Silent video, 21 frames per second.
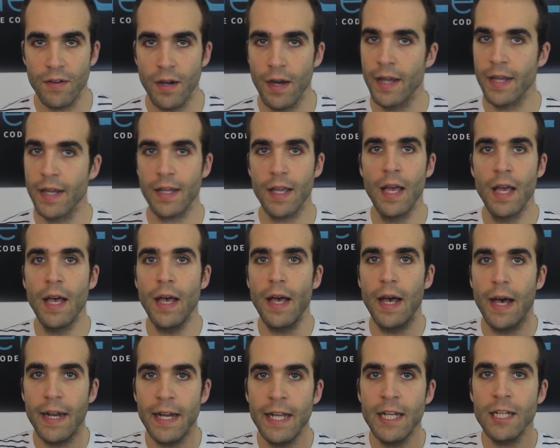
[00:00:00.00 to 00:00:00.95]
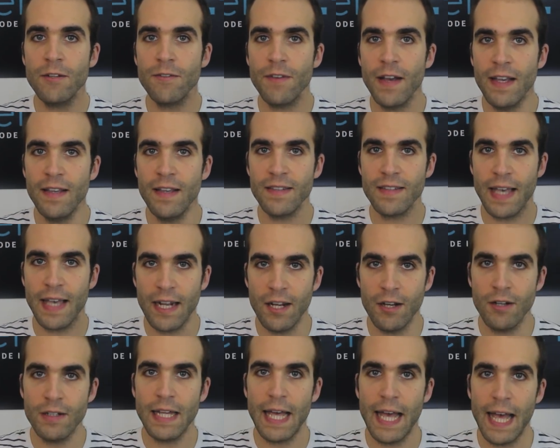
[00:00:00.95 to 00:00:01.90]
like an interface
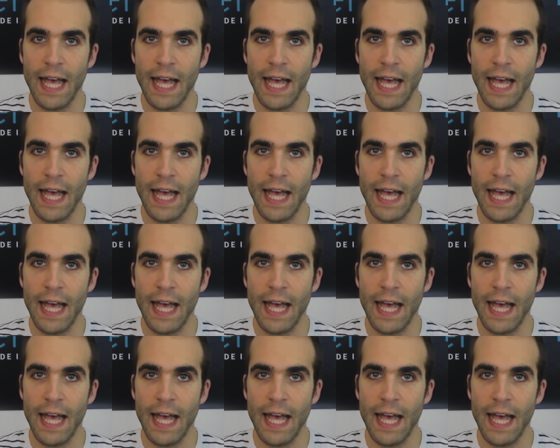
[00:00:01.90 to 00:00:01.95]
cannot